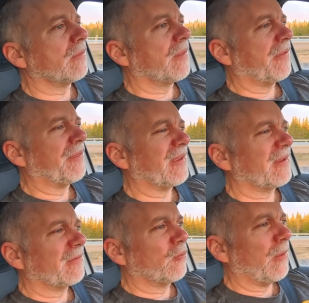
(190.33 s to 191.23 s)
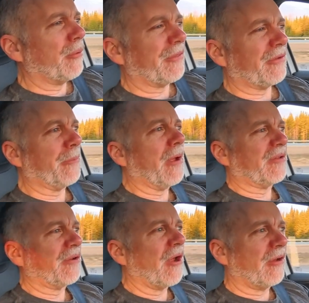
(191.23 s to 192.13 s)
I think we put the
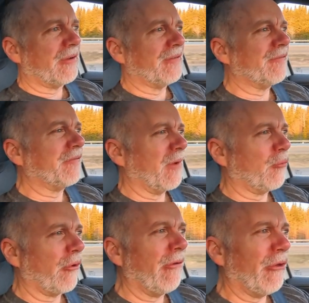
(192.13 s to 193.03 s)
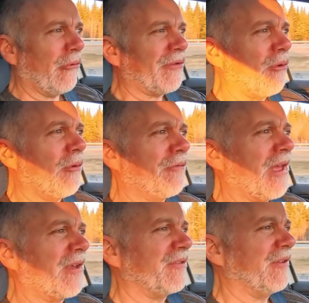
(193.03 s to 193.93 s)
deposit on in February or so of
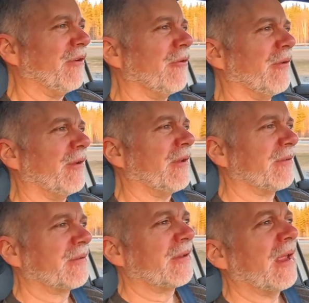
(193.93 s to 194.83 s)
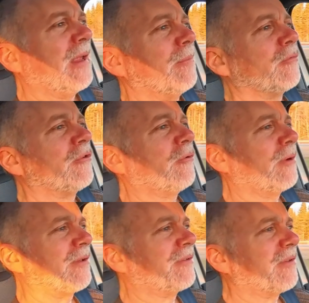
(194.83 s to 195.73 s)
last year, and it came to
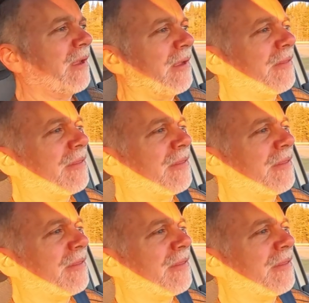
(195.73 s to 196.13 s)
us at